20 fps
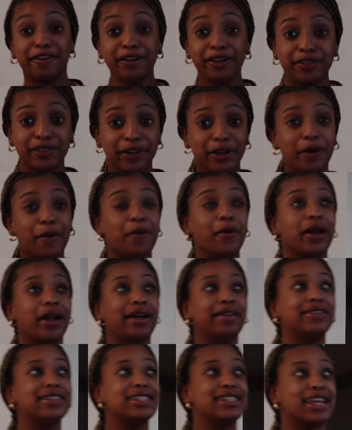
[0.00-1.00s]
don't even know what
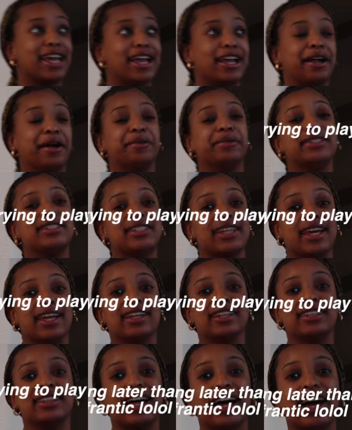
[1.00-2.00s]
I was saying. I was
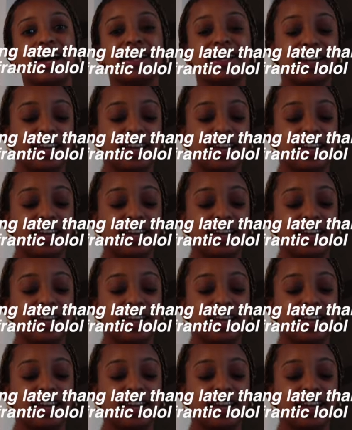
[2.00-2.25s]
saying that